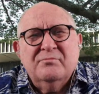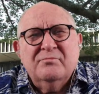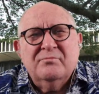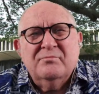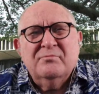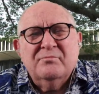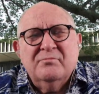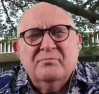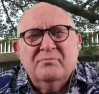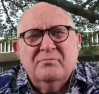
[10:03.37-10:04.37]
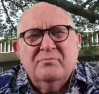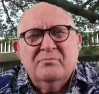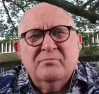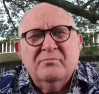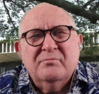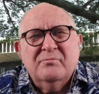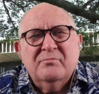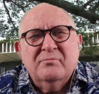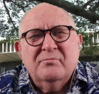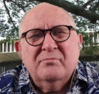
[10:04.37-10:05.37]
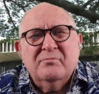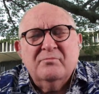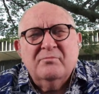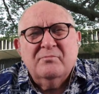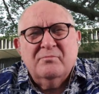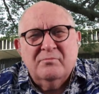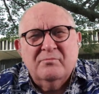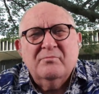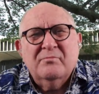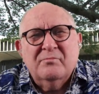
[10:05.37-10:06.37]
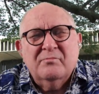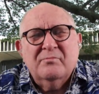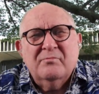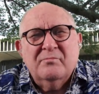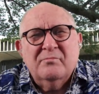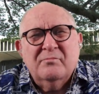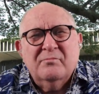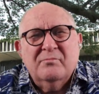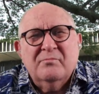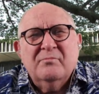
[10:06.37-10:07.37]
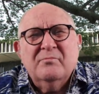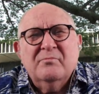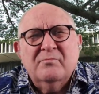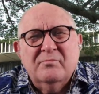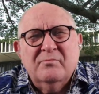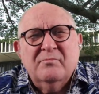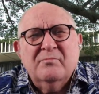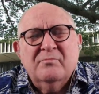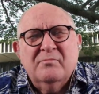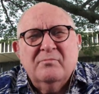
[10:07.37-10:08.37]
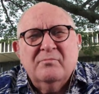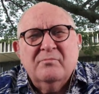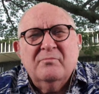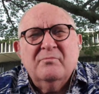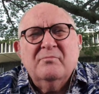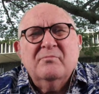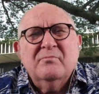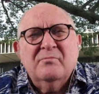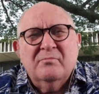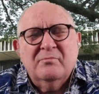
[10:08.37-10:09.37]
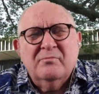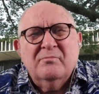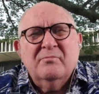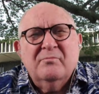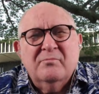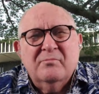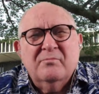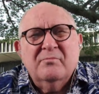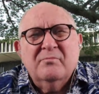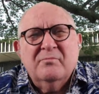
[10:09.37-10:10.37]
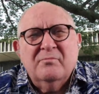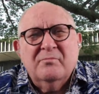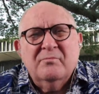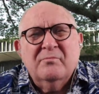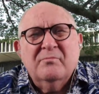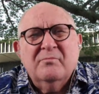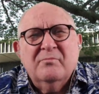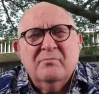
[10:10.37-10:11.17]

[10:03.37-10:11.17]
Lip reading: (not speaking)